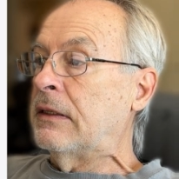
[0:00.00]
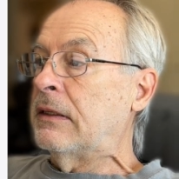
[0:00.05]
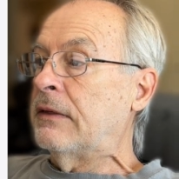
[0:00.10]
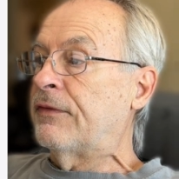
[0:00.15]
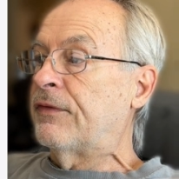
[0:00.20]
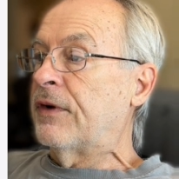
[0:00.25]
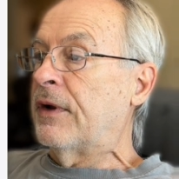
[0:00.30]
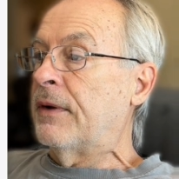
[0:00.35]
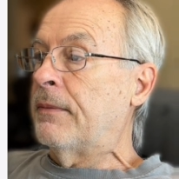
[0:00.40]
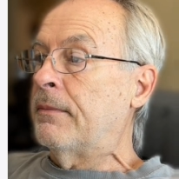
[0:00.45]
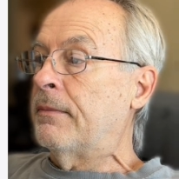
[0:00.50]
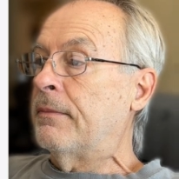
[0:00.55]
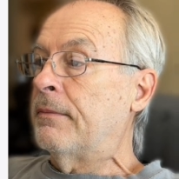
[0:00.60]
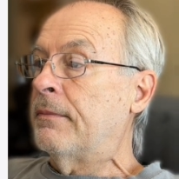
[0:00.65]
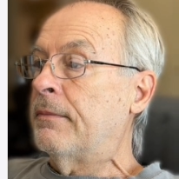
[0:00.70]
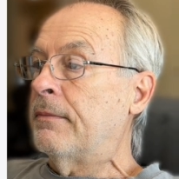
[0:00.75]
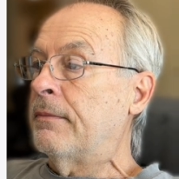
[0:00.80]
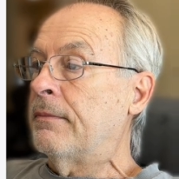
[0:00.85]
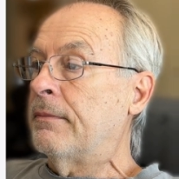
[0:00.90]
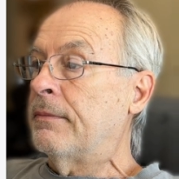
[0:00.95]

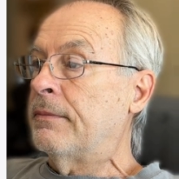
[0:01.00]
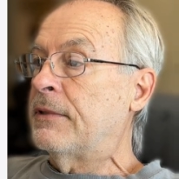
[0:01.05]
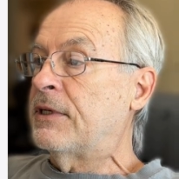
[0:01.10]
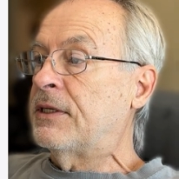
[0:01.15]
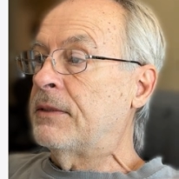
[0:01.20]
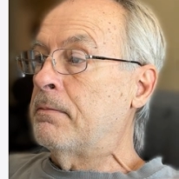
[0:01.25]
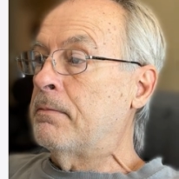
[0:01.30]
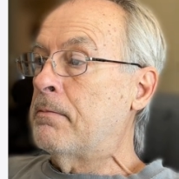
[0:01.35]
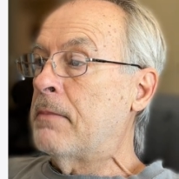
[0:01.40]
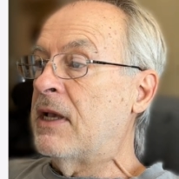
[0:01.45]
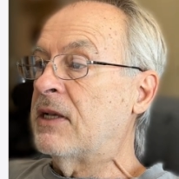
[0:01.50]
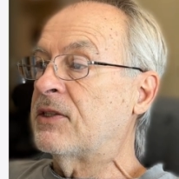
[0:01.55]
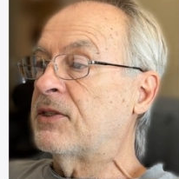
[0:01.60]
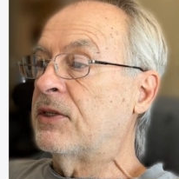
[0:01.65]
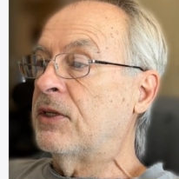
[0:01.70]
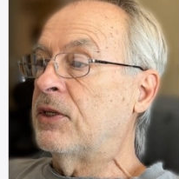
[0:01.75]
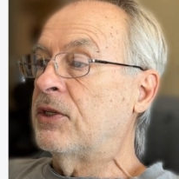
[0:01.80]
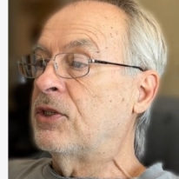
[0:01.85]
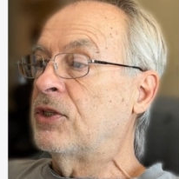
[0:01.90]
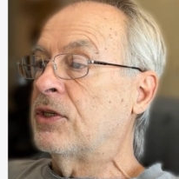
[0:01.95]
from
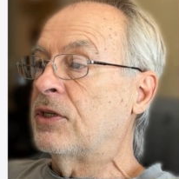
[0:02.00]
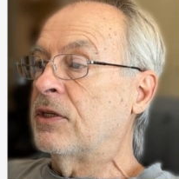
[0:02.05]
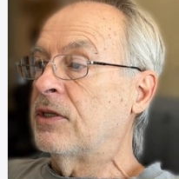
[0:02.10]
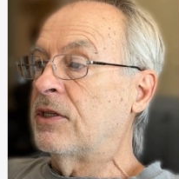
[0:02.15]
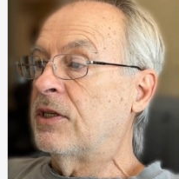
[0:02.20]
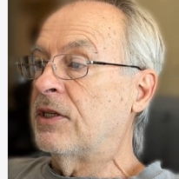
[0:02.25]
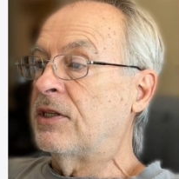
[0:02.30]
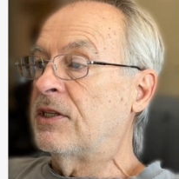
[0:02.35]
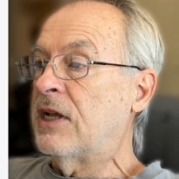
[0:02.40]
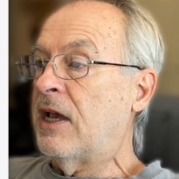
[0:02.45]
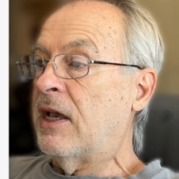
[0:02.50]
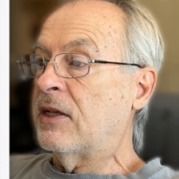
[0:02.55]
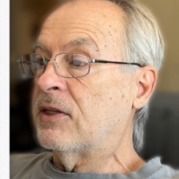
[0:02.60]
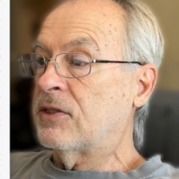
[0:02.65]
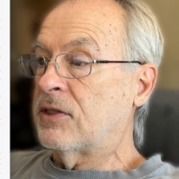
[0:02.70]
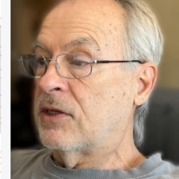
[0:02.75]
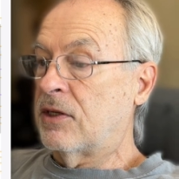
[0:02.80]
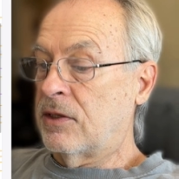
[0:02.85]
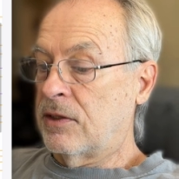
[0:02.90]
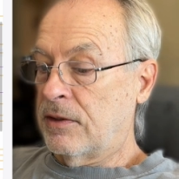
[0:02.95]
message to
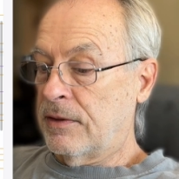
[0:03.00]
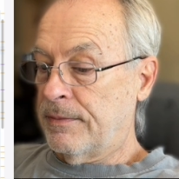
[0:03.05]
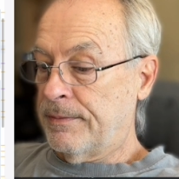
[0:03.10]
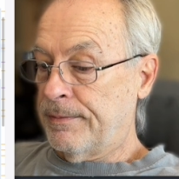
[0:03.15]
task.